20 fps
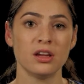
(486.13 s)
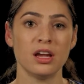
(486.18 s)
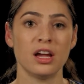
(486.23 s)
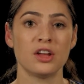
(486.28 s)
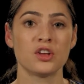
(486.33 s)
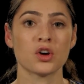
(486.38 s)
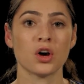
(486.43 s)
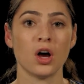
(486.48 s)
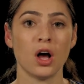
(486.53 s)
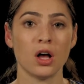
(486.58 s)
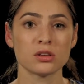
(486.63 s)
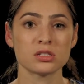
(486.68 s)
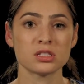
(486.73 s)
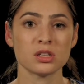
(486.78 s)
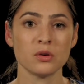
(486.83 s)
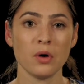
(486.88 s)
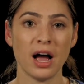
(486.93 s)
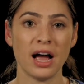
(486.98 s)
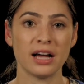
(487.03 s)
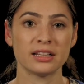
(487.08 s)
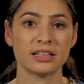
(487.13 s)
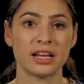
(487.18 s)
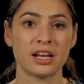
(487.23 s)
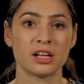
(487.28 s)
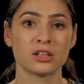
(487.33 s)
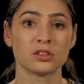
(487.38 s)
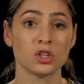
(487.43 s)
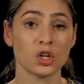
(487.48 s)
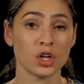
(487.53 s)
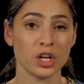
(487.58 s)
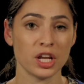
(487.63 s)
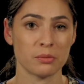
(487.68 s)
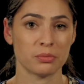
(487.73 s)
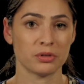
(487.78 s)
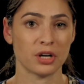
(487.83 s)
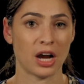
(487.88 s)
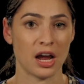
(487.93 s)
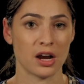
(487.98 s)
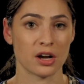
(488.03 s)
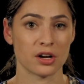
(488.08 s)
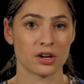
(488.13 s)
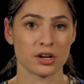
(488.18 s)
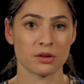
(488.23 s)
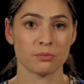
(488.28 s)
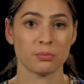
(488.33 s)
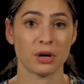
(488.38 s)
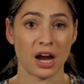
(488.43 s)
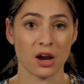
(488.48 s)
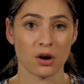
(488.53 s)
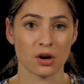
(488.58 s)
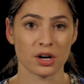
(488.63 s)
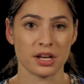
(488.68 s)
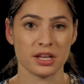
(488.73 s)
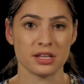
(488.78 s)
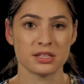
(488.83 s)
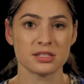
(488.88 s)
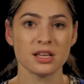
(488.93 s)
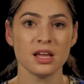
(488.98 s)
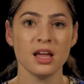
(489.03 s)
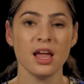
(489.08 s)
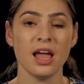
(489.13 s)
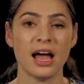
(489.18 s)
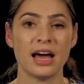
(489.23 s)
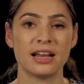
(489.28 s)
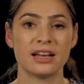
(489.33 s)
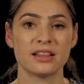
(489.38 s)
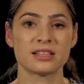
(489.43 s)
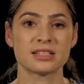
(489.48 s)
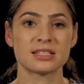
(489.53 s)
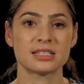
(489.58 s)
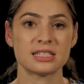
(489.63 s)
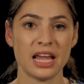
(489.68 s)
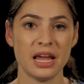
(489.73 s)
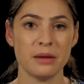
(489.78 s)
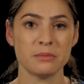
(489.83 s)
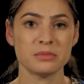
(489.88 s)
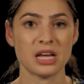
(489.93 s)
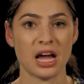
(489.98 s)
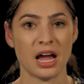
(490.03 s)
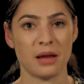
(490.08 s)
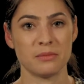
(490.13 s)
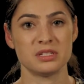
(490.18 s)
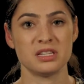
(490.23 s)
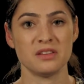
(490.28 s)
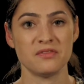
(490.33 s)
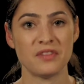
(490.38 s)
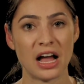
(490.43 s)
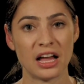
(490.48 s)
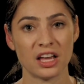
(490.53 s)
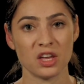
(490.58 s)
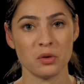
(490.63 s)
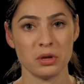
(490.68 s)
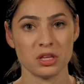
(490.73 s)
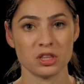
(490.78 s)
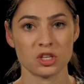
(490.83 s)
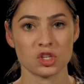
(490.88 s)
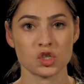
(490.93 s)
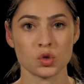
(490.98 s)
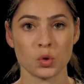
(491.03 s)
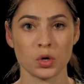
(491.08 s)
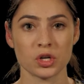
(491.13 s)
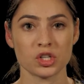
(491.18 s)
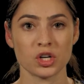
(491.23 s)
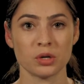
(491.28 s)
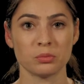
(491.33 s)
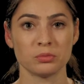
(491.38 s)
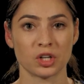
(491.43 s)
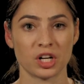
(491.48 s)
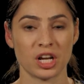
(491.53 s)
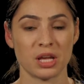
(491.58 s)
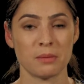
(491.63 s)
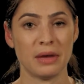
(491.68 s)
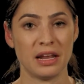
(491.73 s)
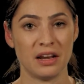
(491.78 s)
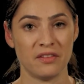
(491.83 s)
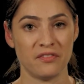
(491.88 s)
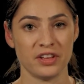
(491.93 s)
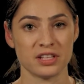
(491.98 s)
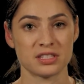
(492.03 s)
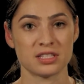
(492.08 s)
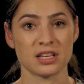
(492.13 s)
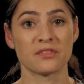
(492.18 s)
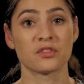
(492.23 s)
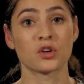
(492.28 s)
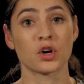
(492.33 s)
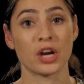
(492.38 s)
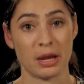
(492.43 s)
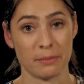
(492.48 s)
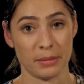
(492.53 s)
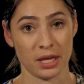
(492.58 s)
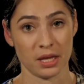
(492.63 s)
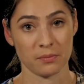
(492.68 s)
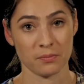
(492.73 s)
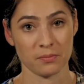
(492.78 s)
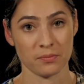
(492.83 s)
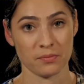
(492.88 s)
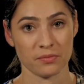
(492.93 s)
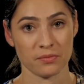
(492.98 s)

and you're also highlighting learning prior priorities and at the same time devaluing the short-term learning benefits of cramming.